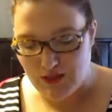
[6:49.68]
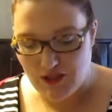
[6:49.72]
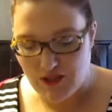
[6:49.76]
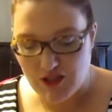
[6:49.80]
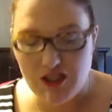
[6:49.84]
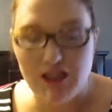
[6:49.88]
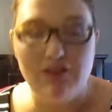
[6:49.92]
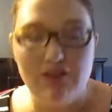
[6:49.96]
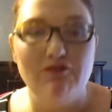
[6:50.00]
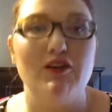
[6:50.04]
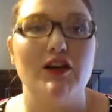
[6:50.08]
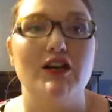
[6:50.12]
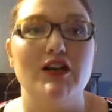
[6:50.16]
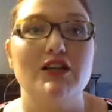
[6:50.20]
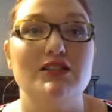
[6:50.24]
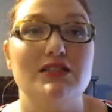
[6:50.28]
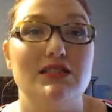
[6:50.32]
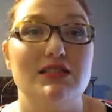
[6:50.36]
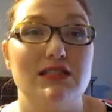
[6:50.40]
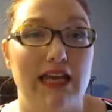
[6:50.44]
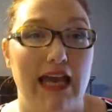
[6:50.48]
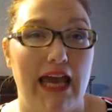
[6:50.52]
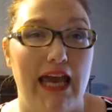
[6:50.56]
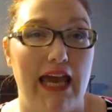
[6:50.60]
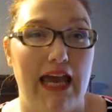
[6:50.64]
she
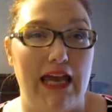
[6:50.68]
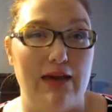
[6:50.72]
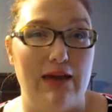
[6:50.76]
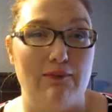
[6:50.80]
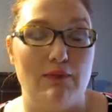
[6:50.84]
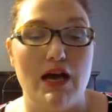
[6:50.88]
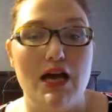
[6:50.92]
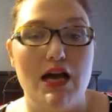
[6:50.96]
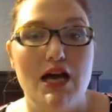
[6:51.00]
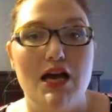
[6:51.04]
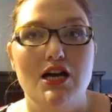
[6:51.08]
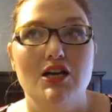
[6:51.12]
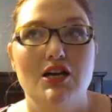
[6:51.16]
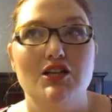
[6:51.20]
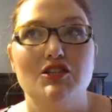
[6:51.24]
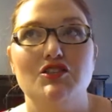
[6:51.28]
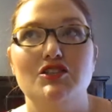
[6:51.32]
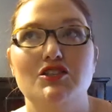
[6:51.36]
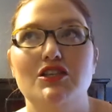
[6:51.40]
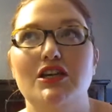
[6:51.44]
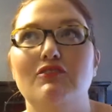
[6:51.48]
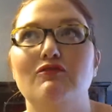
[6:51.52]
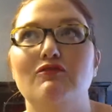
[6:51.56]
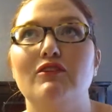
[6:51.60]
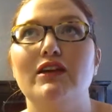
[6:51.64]
first came,
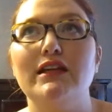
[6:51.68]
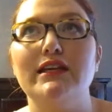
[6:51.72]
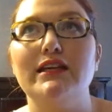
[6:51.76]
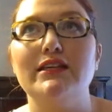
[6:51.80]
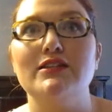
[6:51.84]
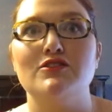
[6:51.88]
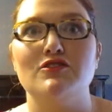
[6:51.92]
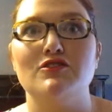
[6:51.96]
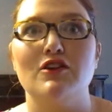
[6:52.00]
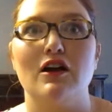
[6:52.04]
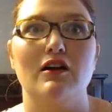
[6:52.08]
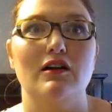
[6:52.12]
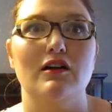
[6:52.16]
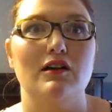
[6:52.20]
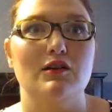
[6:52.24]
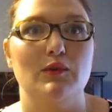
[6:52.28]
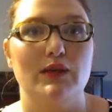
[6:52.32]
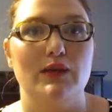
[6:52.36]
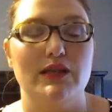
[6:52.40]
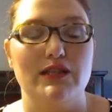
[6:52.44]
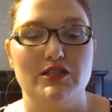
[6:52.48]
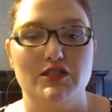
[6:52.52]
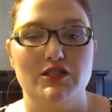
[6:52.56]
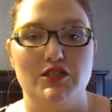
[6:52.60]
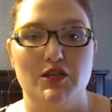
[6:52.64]
she really struggled
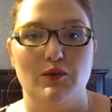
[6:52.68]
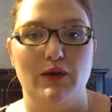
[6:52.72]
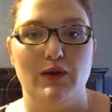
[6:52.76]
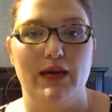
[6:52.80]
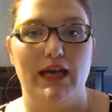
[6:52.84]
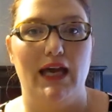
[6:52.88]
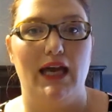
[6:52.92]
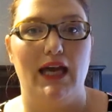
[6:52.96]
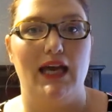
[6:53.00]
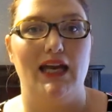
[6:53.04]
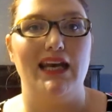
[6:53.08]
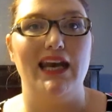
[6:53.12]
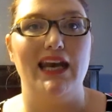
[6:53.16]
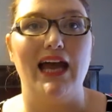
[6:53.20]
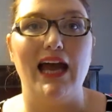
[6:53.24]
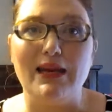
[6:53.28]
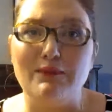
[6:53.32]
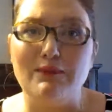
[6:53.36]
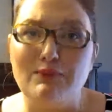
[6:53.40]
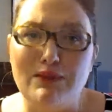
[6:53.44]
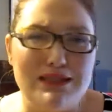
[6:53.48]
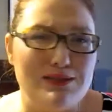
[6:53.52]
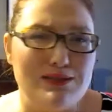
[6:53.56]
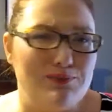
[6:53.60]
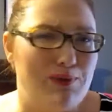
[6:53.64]
with doing
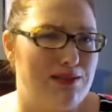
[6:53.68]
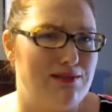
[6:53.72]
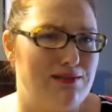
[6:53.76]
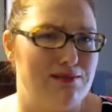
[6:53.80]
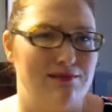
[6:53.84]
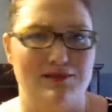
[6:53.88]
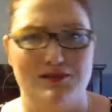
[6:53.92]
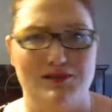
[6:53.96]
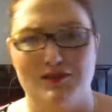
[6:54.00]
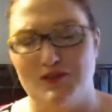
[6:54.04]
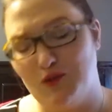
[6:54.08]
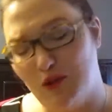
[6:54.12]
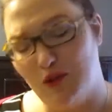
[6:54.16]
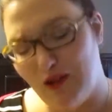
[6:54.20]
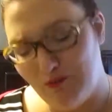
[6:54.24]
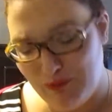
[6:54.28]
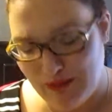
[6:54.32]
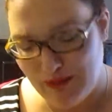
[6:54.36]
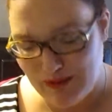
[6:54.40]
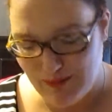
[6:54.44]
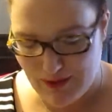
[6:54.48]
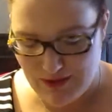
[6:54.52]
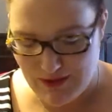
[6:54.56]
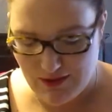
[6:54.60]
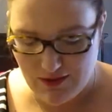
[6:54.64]
nine piece puzzles or 12
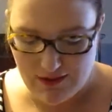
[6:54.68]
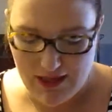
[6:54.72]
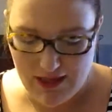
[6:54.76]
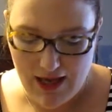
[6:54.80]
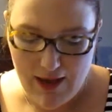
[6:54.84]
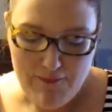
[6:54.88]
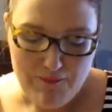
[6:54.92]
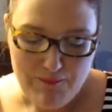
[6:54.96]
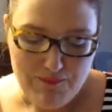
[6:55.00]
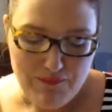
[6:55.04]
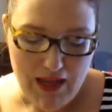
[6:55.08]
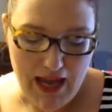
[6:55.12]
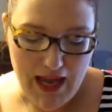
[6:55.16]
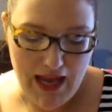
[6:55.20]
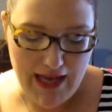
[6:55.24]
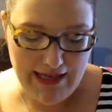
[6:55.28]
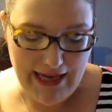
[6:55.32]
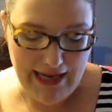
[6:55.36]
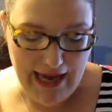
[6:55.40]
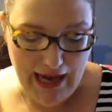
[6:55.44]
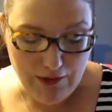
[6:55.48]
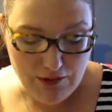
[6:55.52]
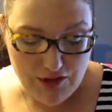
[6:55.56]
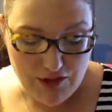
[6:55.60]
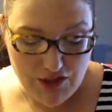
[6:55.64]
piece puzzles. And
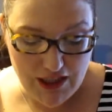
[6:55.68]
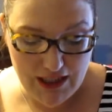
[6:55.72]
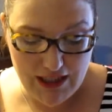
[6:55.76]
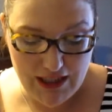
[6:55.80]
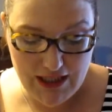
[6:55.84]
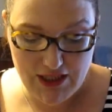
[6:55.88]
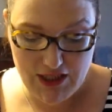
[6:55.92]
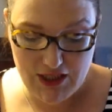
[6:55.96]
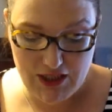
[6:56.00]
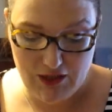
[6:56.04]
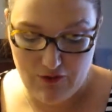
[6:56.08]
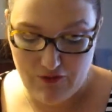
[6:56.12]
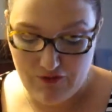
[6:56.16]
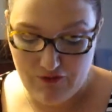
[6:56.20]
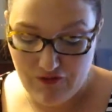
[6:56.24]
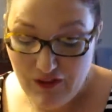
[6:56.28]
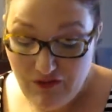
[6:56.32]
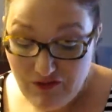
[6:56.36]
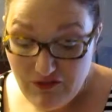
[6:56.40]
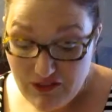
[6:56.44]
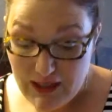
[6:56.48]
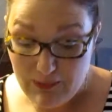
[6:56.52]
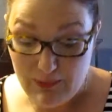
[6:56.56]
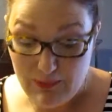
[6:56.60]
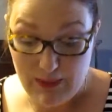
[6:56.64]
now she can do
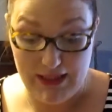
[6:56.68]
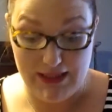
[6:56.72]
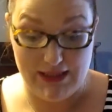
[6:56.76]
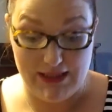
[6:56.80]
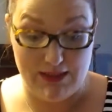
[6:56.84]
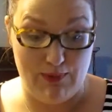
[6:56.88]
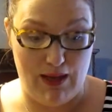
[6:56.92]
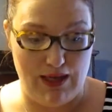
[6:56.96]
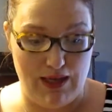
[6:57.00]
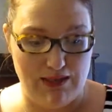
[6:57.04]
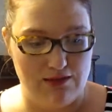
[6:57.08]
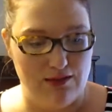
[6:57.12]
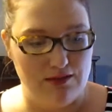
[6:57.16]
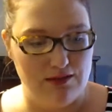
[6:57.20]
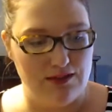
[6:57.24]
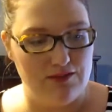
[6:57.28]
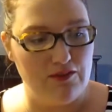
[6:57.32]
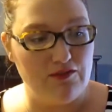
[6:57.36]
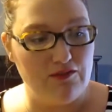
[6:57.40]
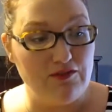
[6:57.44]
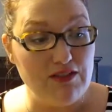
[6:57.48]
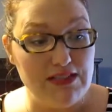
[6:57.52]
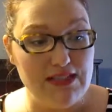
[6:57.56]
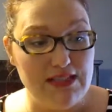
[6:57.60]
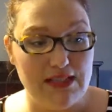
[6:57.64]
50 piece puzzles,
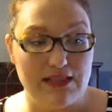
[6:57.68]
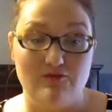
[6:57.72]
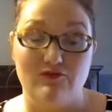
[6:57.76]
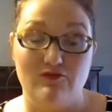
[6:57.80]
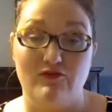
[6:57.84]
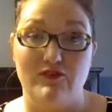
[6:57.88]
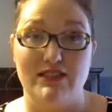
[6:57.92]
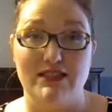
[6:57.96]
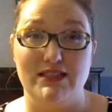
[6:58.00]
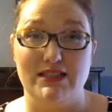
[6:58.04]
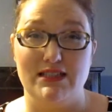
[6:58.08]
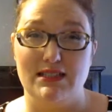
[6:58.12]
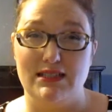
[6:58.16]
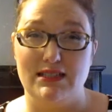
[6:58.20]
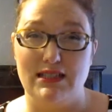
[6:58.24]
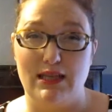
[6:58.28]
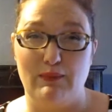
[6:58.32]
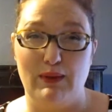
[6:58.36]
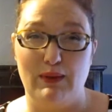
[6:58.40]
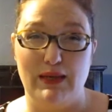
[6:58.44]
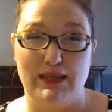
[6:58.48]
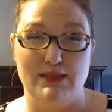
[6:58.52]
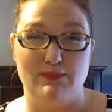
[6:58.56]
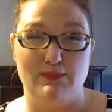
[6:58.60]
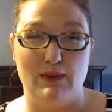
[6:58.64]
56
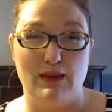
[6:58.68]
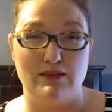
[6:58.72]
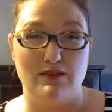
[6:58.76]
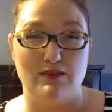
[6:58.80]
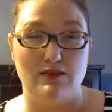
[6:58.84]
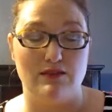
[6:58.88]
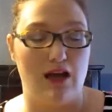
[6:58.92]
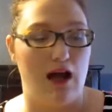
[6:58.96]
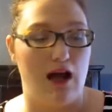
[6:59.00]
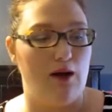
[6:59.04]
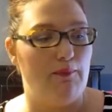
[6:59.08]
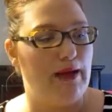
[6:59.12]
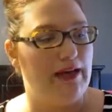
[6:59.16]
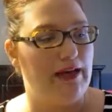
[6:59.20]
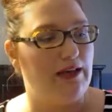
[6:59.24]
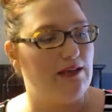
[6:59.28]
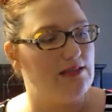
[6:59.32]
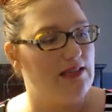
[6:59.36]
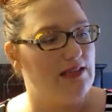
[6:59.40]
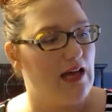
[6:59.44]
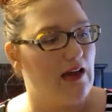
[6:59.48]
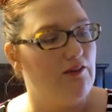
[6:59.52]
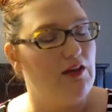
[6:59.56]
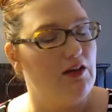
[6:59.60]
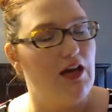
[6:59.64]
piece puzzles all by
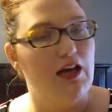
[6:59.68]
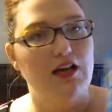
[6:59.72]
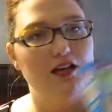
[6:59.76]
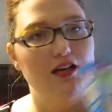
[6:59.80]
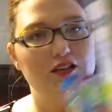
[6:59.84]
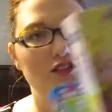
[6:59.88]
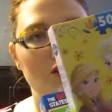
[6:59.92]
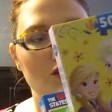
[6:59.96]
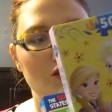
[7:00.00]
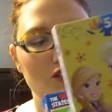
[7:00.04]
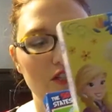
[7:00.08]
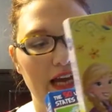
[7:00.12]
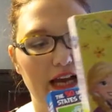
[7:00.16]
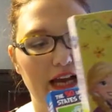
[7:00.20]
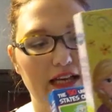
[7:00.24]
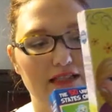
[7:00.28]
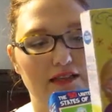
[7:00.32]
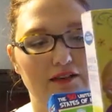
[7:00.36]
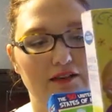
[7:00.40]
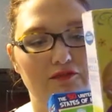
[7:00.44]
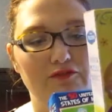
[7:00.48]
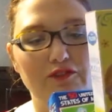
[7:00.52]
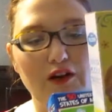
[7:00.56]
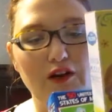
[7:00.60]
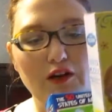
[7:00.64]
herself. So she has
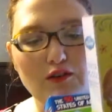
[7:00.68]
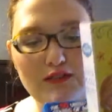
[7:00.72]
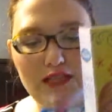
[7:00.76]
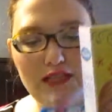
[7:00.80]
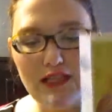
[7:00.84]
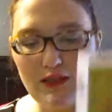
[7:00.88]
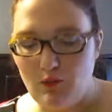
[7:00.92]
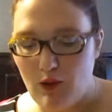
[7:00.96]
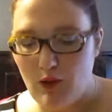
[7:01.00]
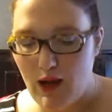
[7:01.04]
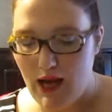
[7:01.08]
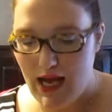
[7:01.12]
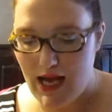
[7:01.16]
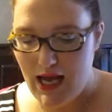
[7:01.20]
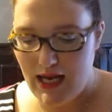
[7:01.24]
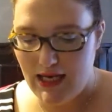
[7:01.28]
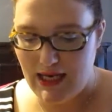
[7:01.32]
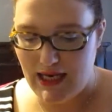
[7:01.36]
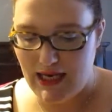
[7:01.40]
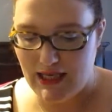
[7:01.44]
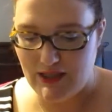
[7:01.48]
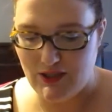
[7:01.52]
a frozen one and